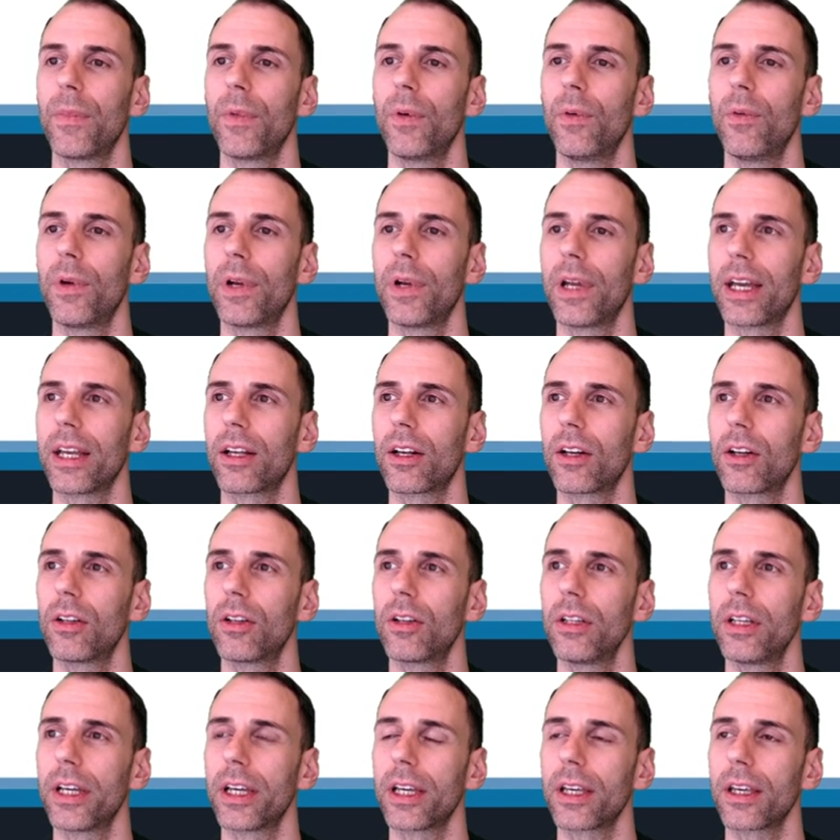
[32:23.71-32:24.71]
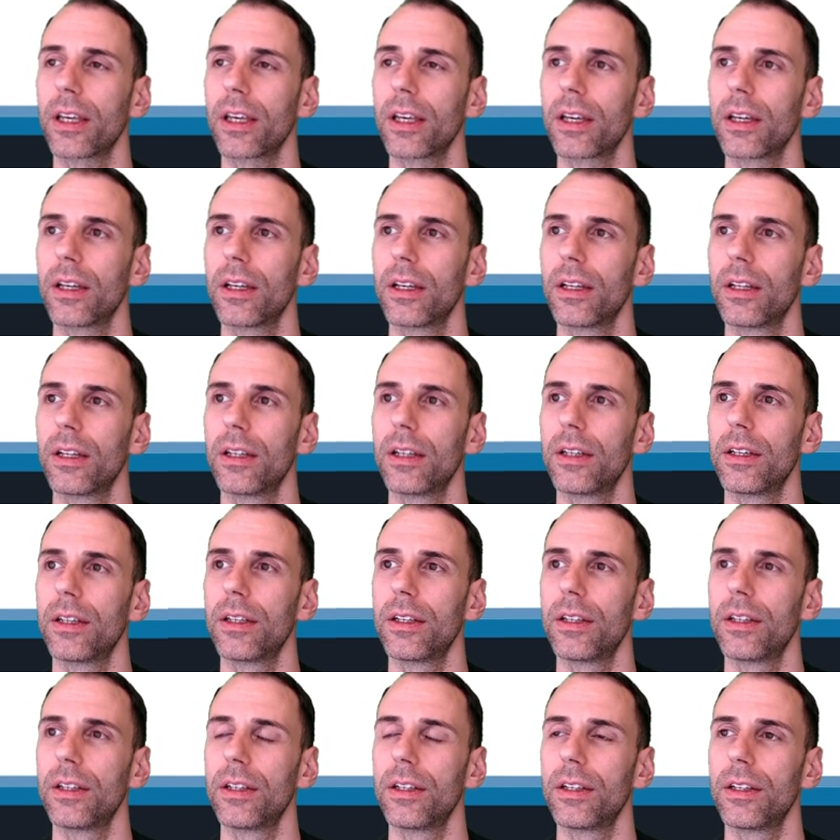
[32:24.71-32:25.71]
When I click,
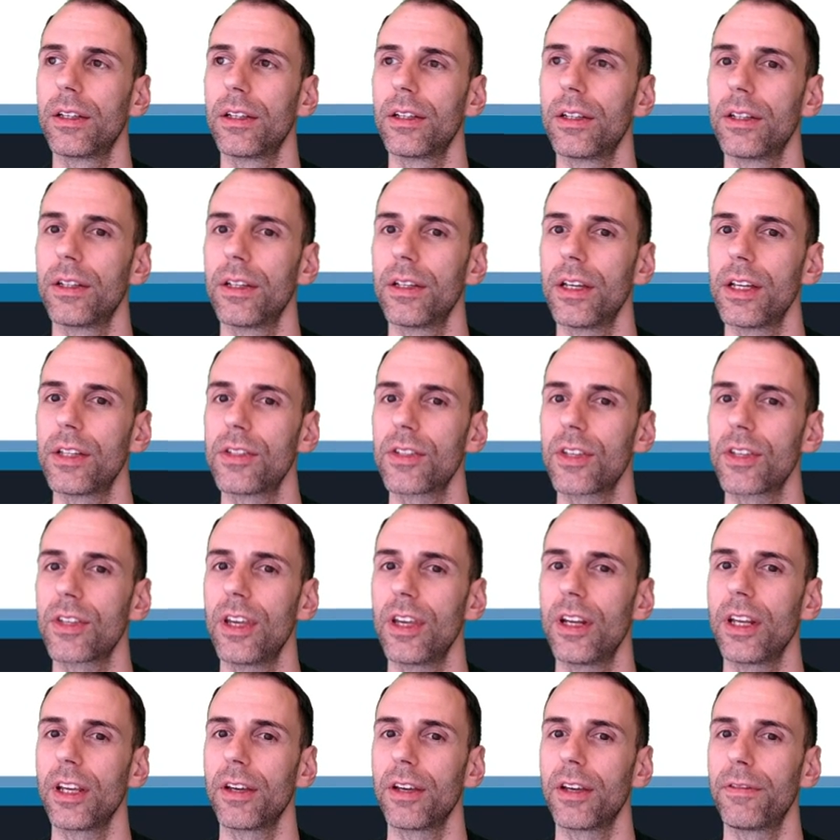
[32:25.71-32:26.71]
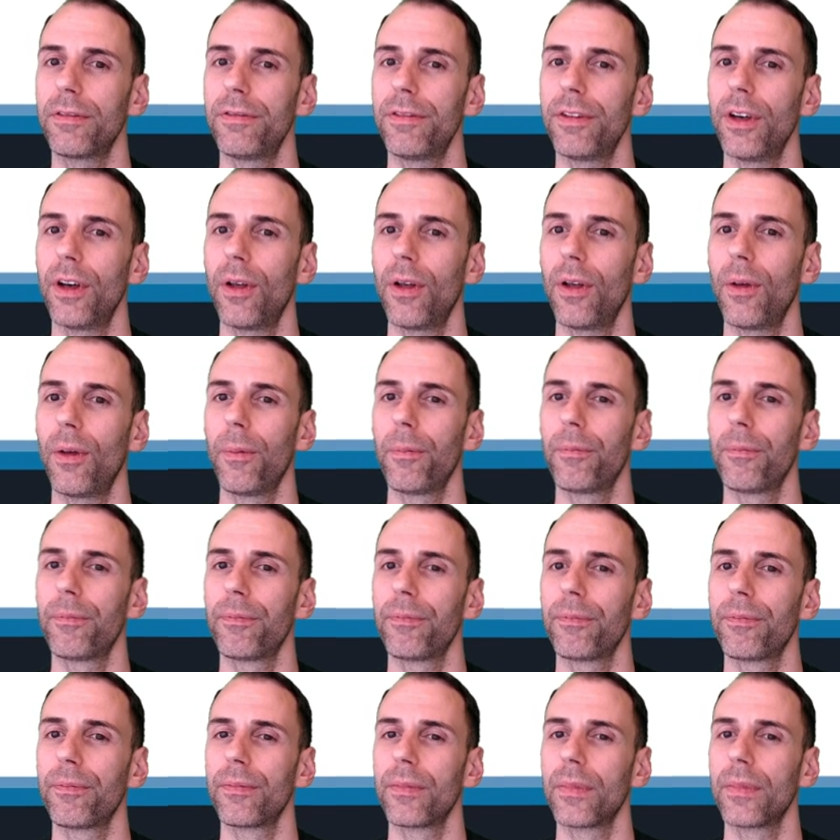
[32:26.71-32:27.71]
it's getting a fill
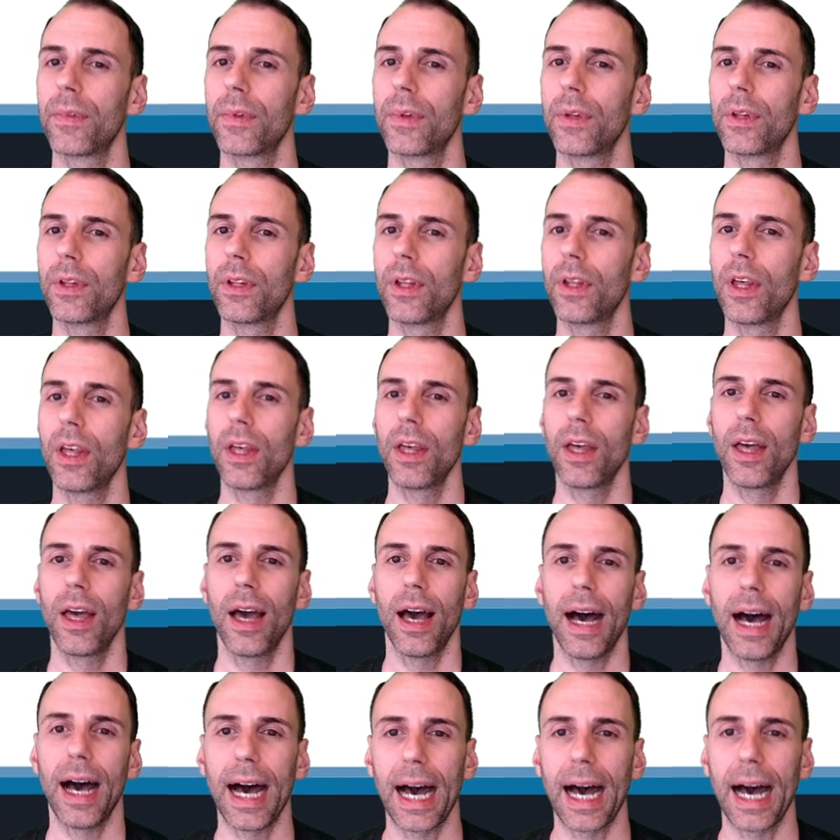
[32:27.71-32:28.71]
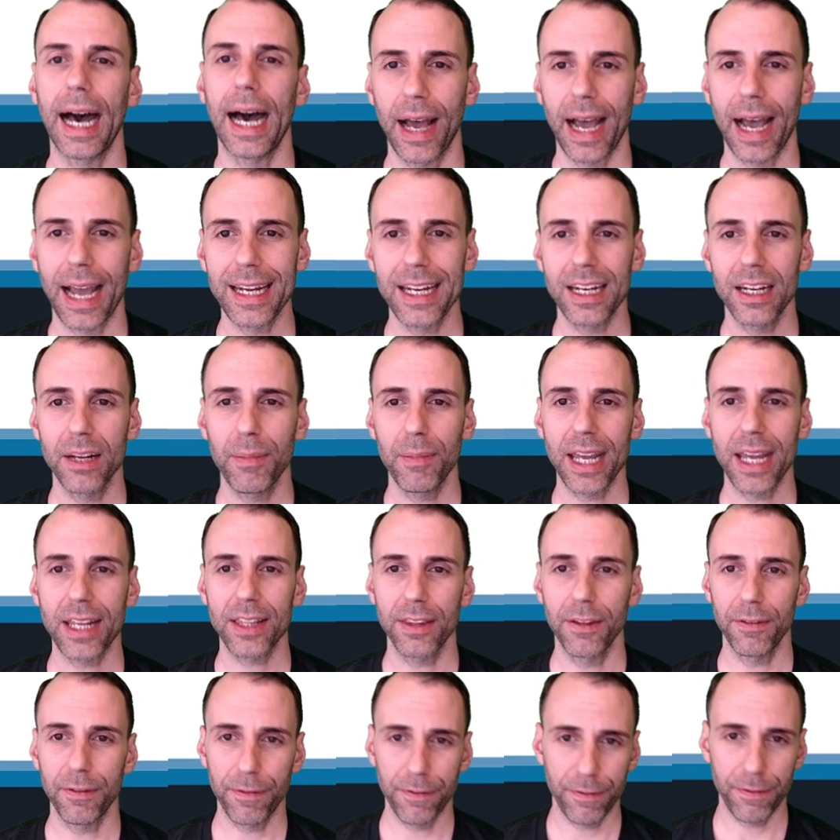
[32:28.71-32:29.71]
Ah, I need to make
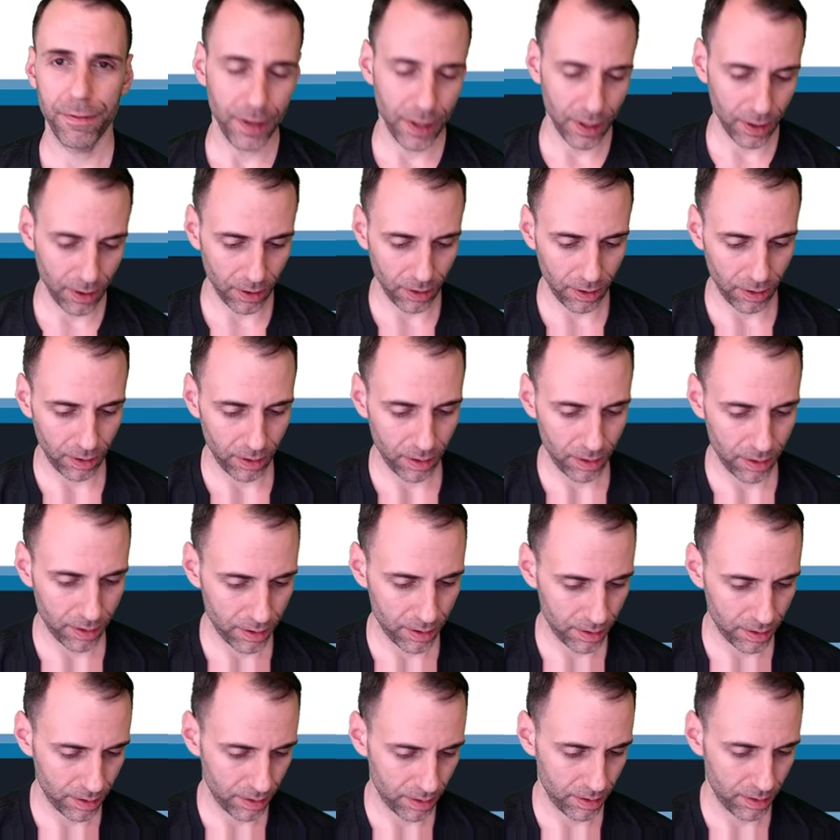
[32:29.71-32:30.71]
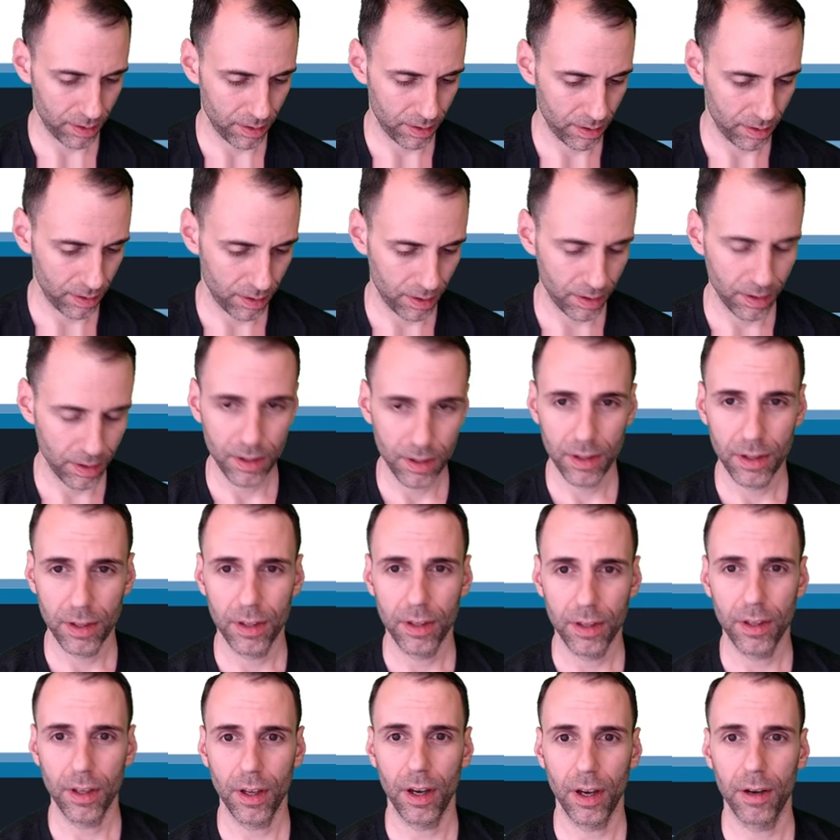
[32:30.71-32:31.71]
the fill
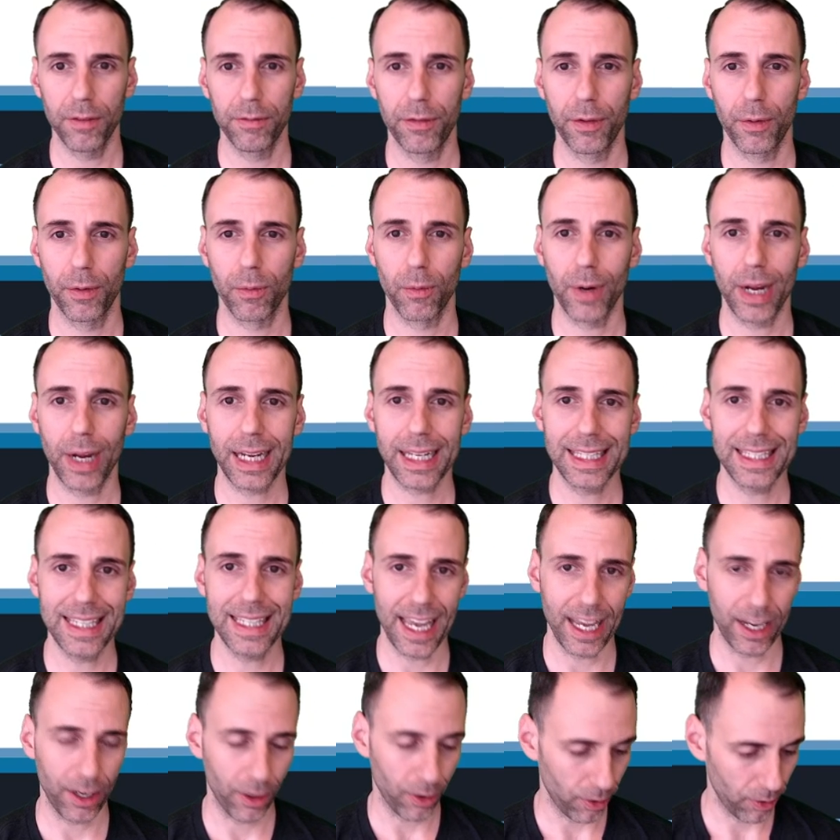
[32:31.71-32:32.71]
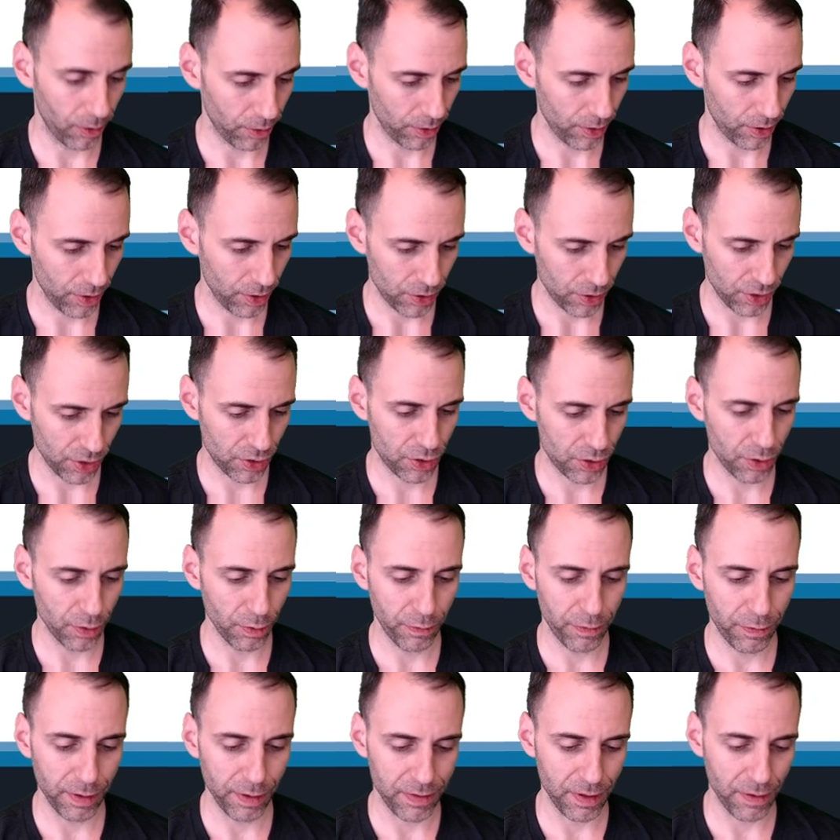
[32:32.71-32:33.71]
of the rectangle just
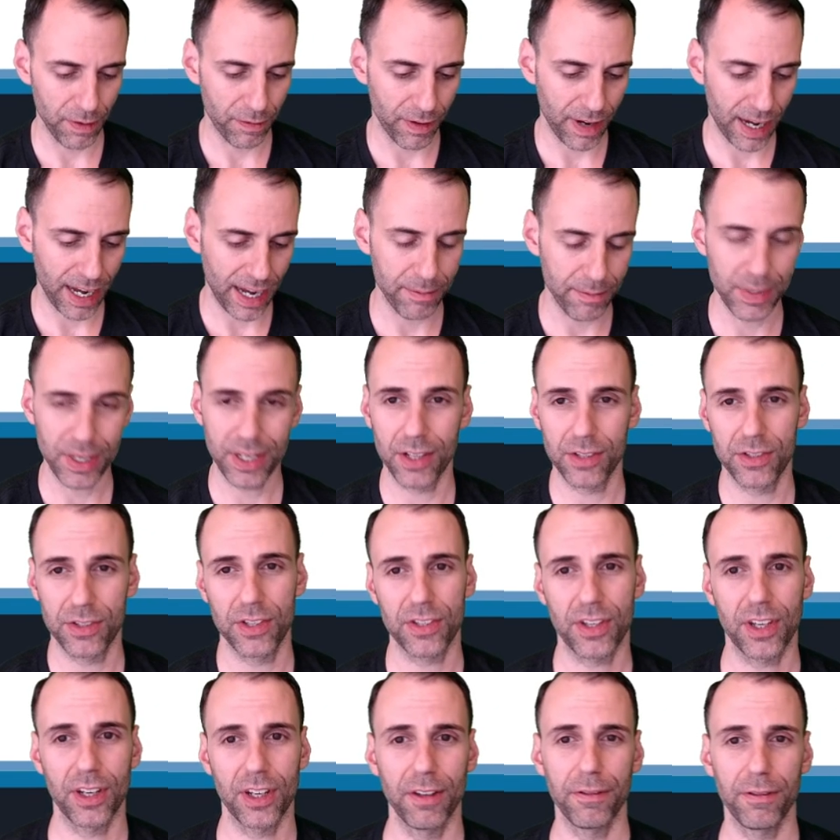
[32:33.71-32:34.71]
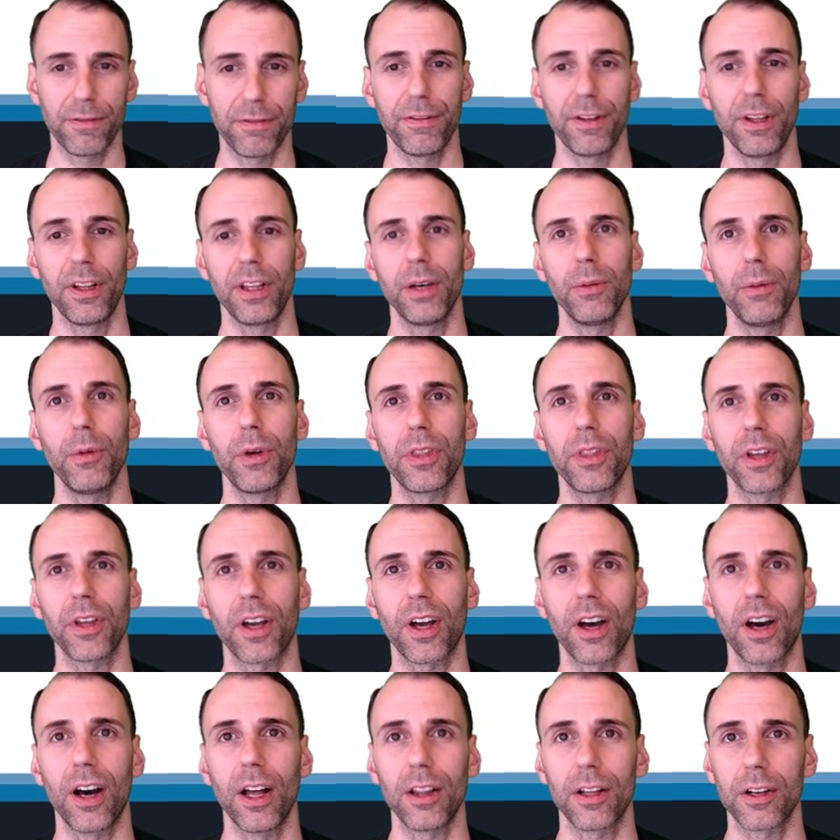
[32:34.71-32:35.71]
255 because it's going to fill it with the
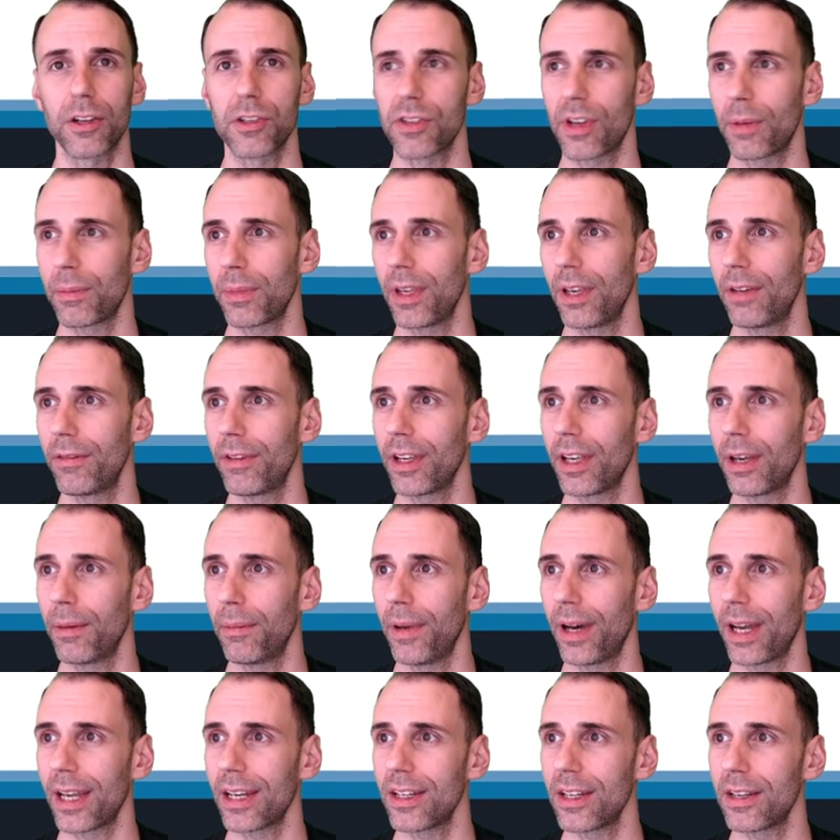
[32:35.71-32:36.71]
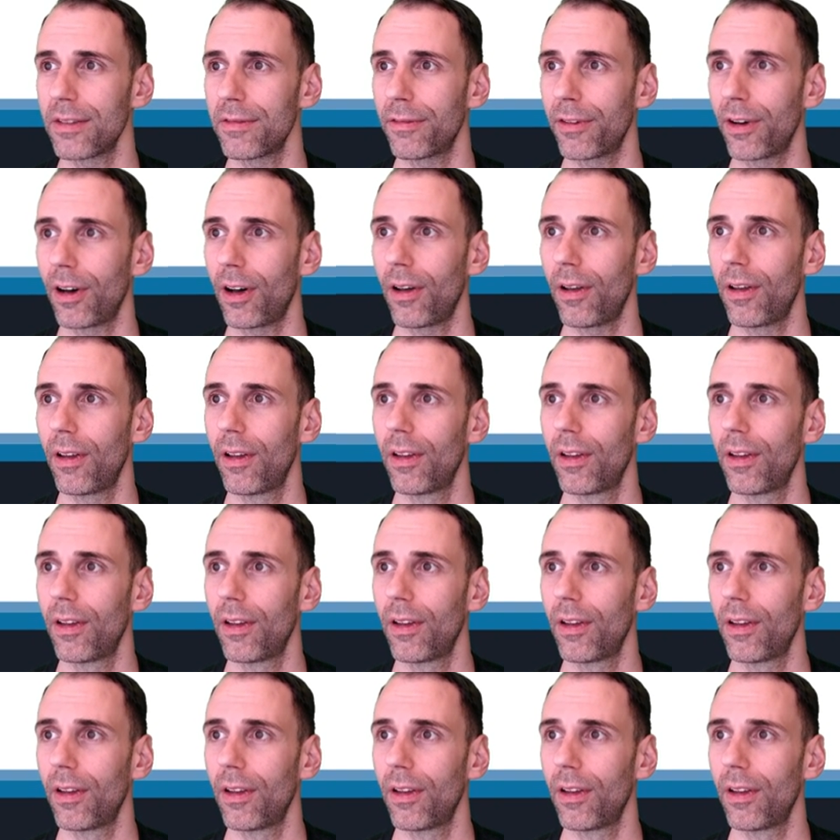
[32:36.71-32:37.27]
colors I'm giving it by default.